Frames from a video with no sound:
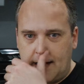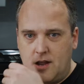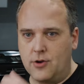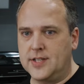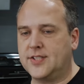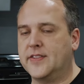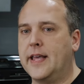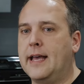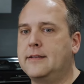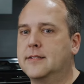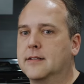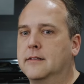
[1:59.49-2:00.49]
I noticed
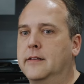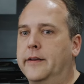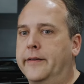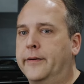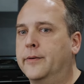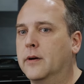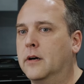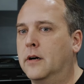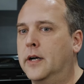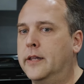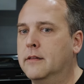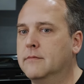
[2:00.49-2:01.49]
that, you know,
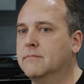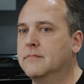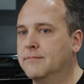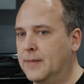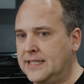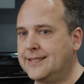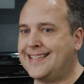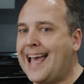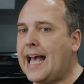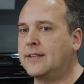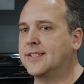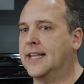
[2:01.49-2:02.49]
on my
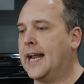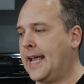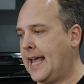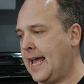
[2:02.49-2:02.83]
stats that I